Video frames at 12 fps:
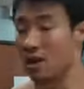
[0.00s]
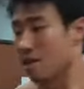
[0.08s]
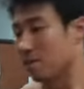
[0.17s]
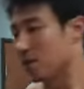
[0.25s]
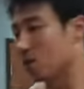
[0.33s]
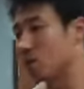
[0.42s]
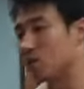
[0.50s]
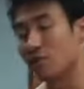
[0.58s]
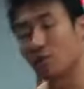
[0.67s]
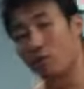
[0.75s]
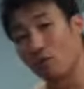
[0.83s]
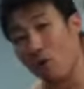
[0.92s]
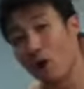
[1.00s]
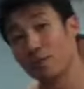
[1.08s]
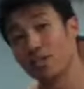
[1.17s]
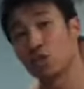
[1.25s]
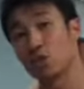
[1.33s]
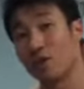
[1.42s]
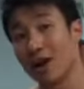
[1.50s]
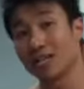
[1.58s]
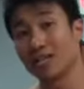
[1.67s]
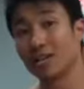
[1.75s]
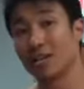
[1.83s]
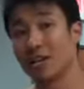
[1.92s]
But when your form is
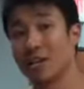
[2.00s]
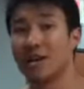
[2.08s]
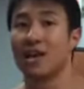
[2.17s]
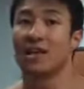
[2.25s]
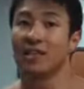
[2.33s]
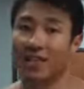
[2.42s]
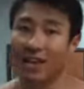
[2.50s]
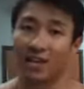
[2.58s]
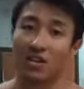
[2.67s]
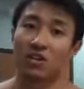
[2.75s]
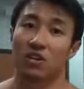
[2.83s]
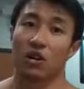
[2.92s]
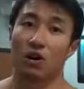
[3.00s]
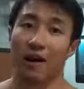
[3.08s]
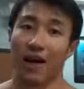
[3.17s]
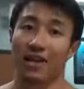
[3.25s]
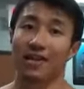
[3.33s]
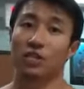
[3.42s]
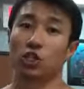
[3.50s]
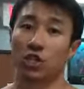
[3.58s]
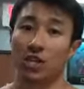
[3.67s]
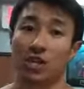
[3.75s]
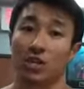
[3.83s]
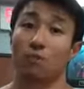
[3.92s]
correct, then you can go ahead and
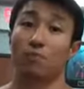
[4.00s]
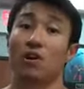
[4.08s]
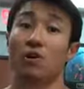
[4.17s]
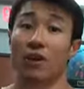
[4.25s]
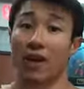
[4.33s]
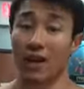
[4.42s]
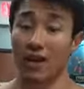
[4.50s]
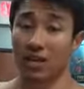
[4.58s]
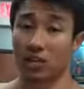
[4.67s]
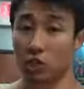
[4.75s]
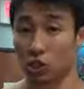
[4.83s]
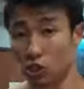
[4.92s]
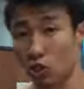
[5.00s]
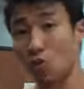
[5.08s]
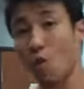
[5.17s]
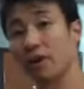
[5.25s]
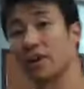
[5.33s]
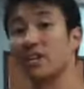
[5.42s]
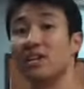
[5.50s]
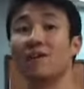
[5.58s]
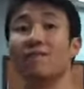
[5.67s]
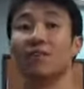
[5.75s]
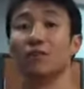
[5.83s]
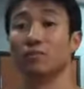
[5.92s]
cheat and it'll be okay, because you're still working
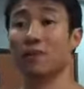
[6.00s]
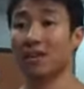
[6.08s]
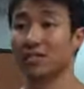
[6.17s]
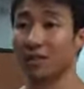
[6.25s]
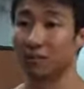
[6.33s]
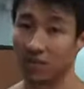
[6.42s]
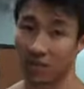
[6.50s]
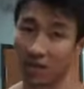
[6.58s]
enough on those biceps.